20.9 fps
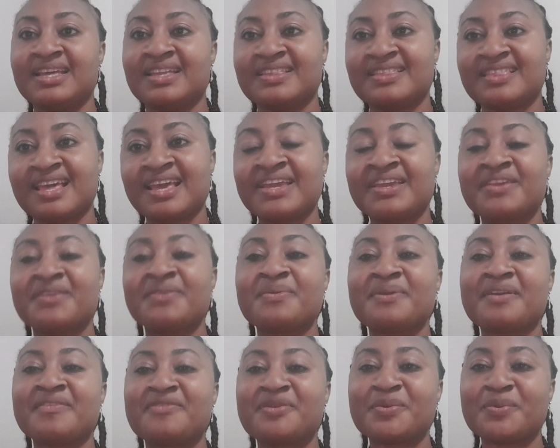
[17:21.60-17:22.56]
Thank you
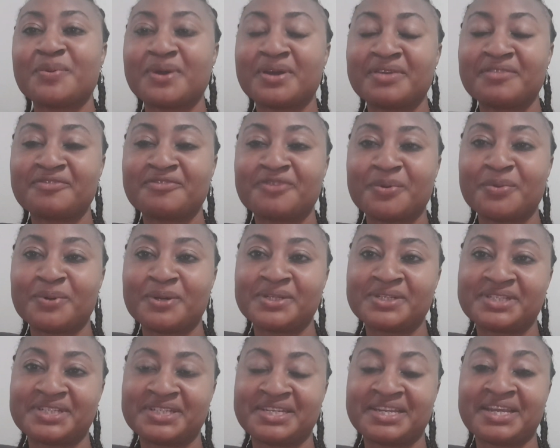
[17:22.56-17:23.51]
everyone for
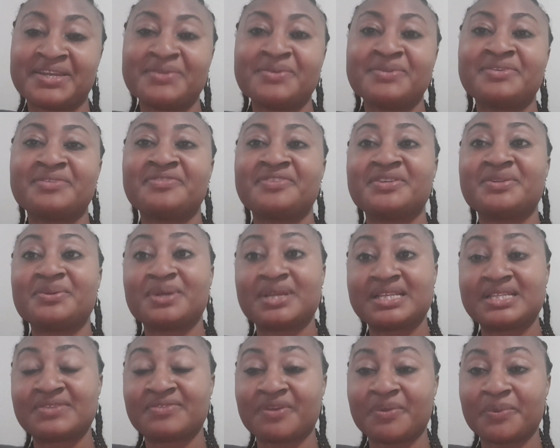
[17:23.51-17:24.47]
watching. I know the video
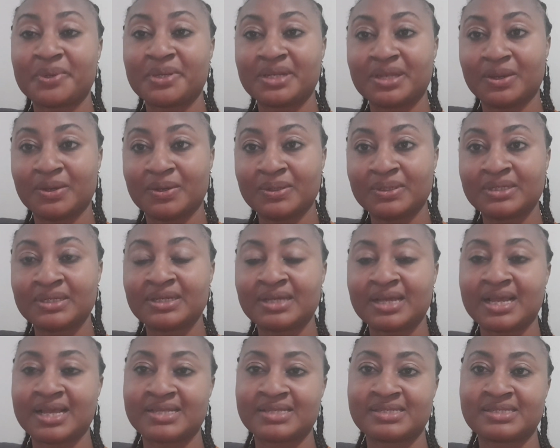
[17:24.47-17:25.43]
is very long.
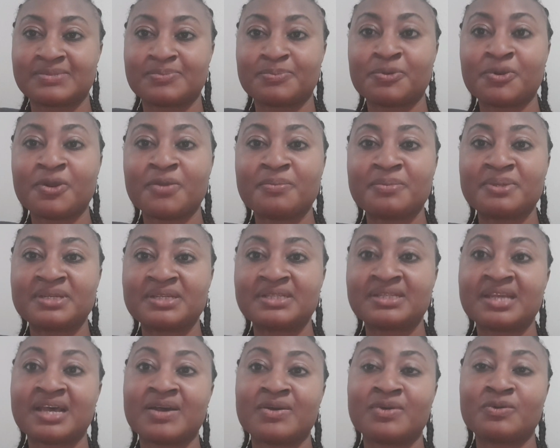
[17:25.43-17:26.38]
As
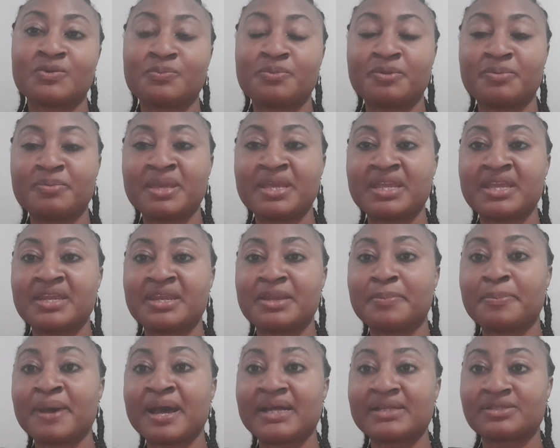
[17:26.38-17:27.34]
promised, I will be making a
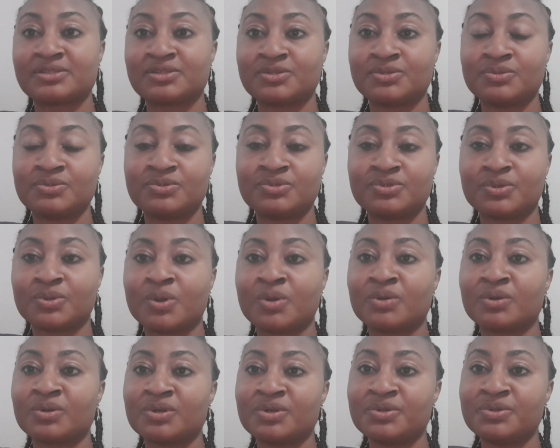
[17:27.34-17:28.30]
part 2 to
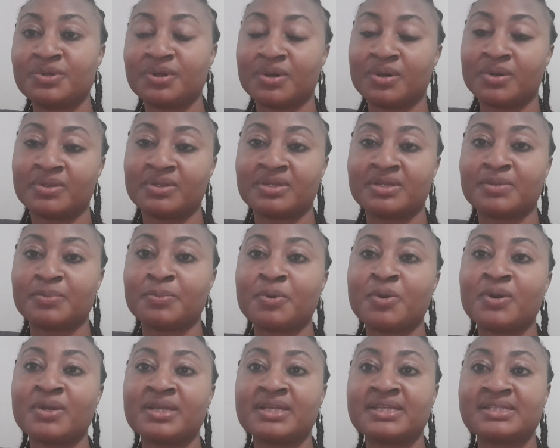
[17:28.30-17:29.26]
conclude on the
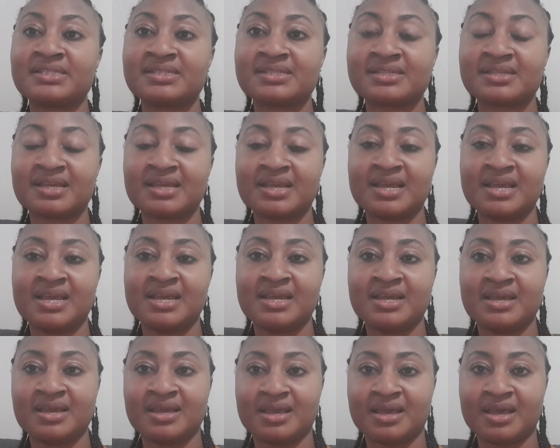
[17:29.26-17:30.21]
point
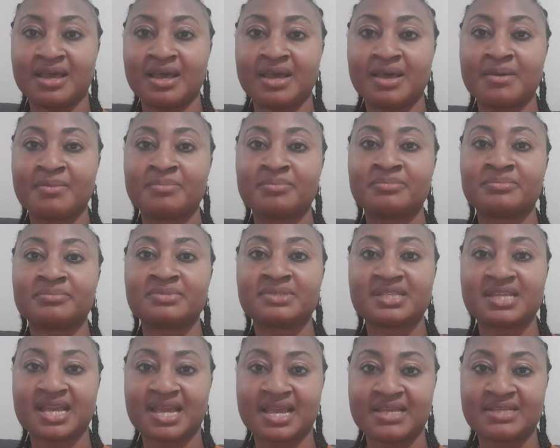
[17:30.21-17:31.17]

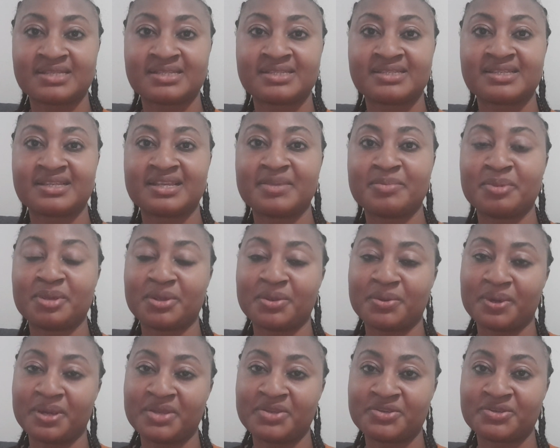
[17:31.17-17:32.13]
tests
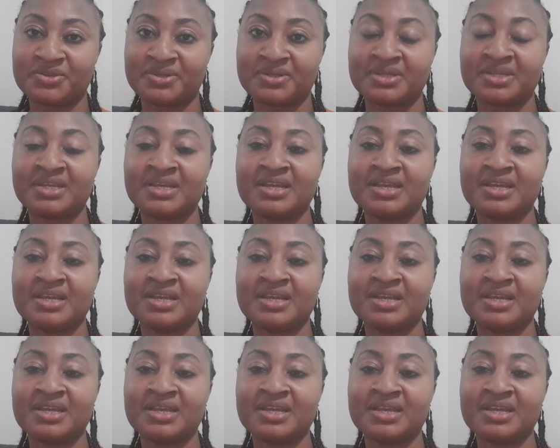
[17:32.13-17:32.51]
immigration